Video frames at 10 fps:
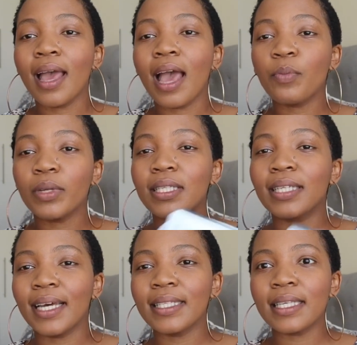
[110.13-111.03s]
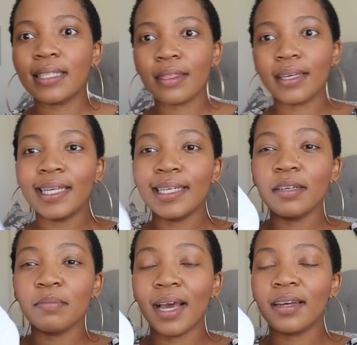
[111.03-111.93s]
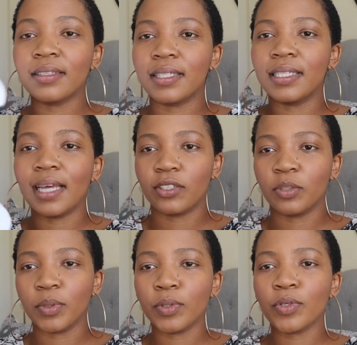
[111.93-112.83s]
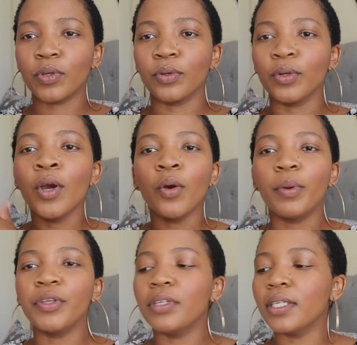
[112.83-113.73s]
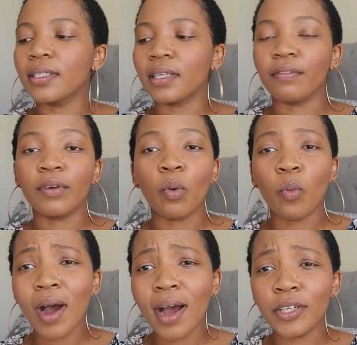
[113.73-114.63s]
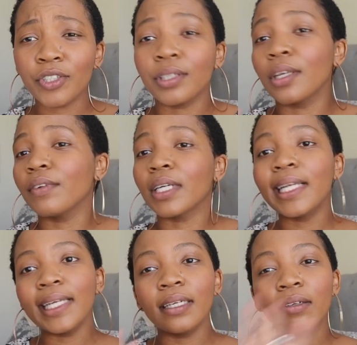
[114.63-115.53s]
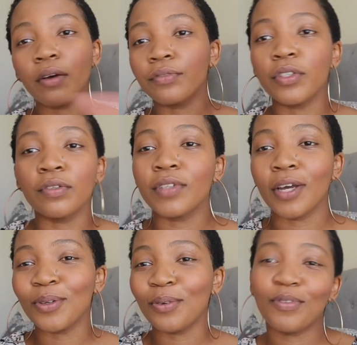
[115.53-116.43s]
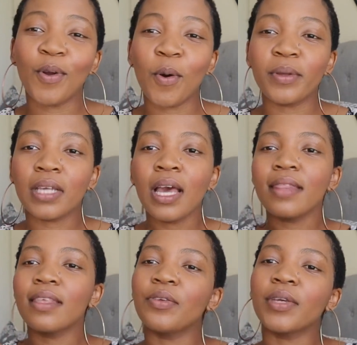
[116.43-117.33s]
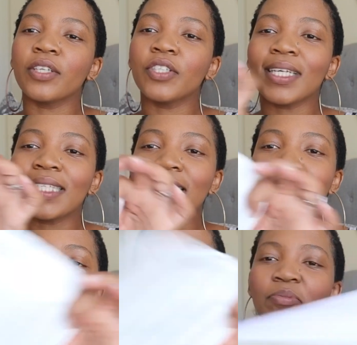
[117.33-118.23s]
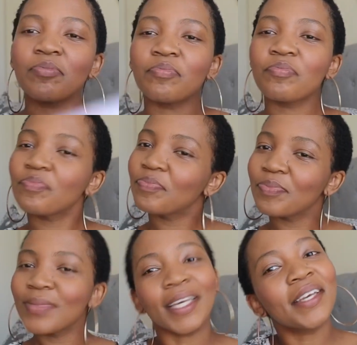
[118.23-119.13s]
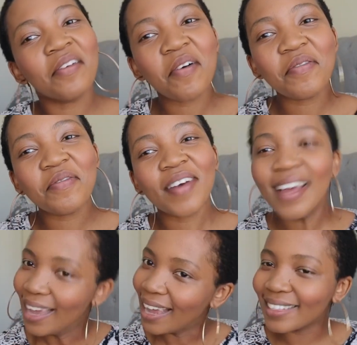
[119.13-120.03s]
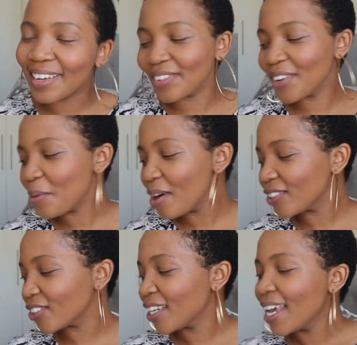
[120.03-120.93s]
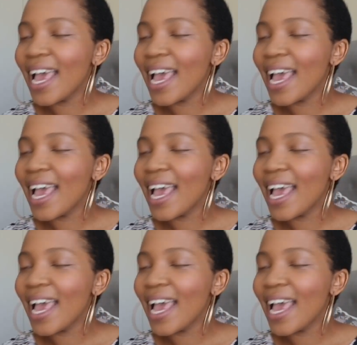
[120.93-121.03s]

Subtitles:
And what's nice is that the cleaning pad is detachable, so when you need to give it a wash and give it a clean after you've done your floors, then you can just take it off and give it a wash.